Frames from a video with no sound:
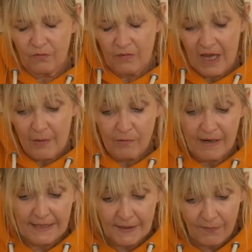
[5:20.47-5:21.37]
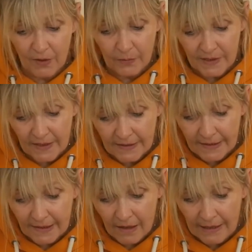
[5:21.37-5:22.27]
how I read, it's following down in
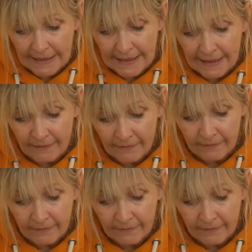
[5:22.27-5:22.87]
the line here.